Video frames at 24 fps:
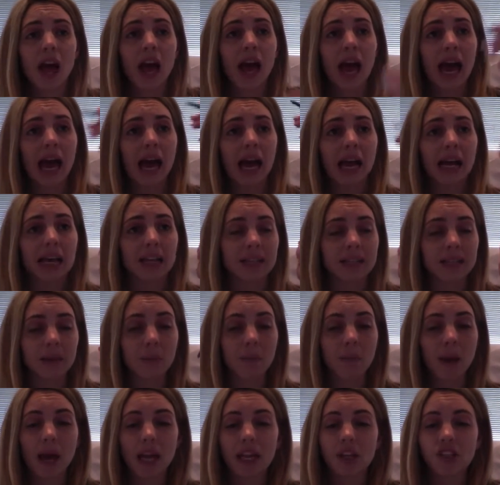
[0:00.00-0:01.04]
there's a
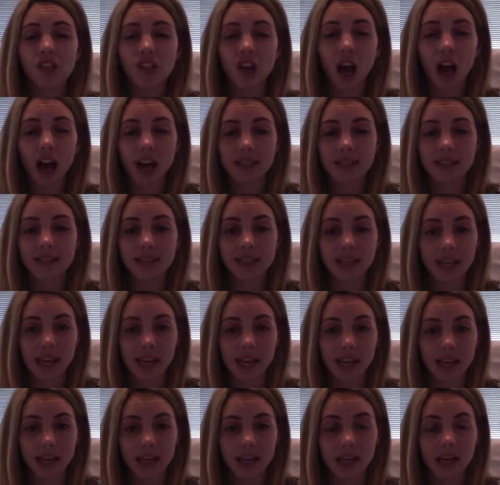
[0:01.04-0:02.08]
peach iced
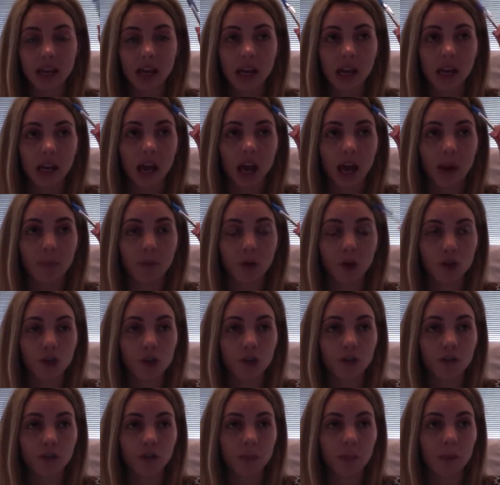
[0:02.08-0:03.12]
tea, I'm not
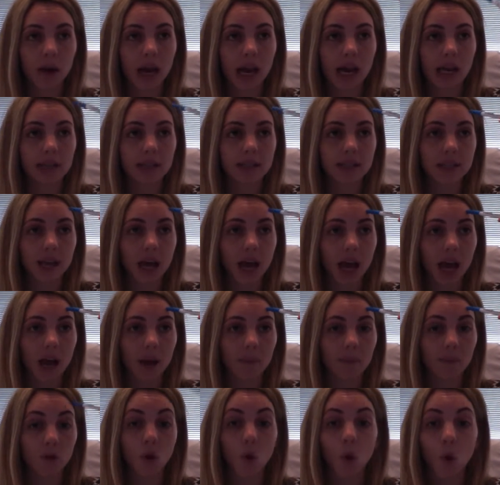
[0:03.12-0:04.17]
sure of the brand,
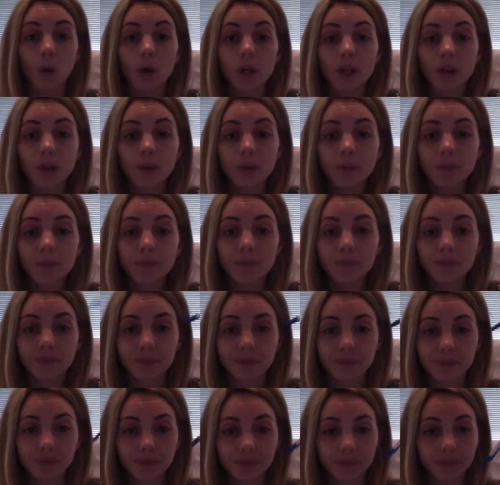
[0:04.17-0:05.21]
cordial,
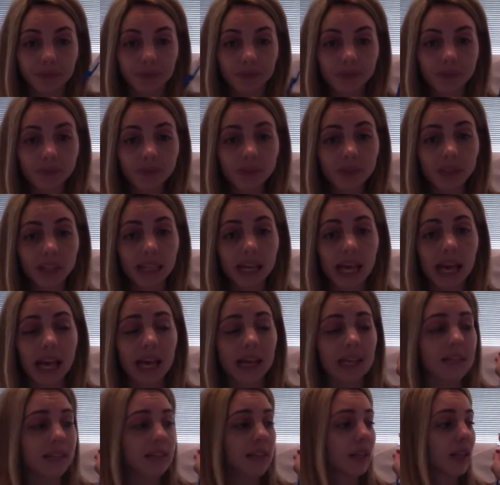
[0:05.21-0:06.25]

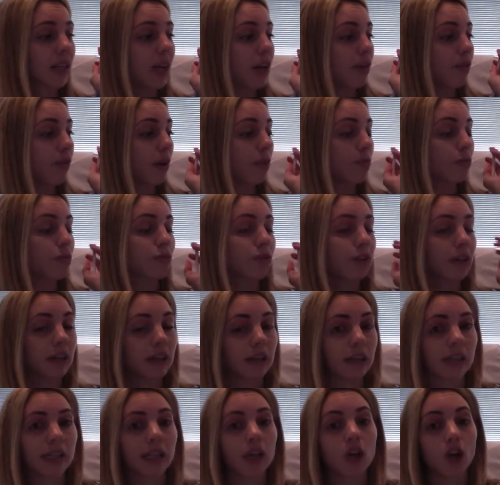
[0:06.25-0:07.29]
and if I'm
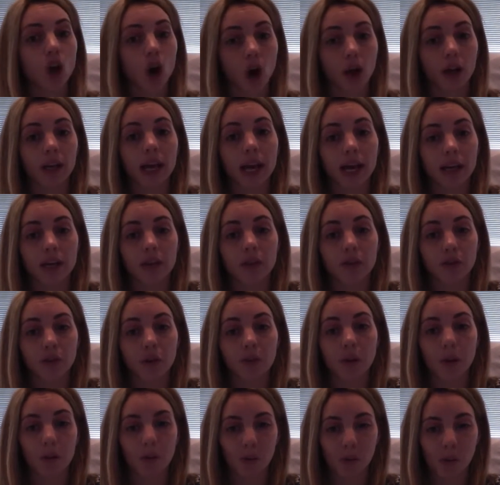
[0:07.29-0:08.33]
really not getting through
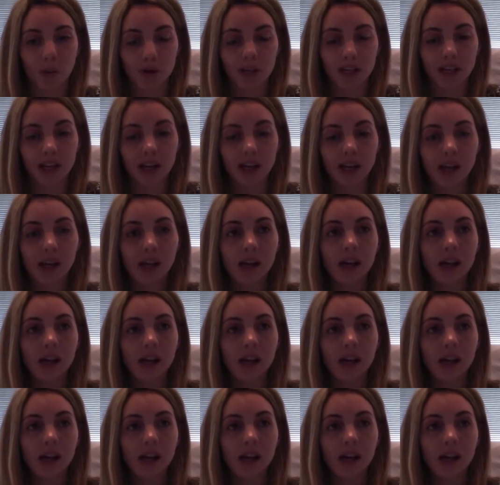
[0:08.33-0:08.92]
my water,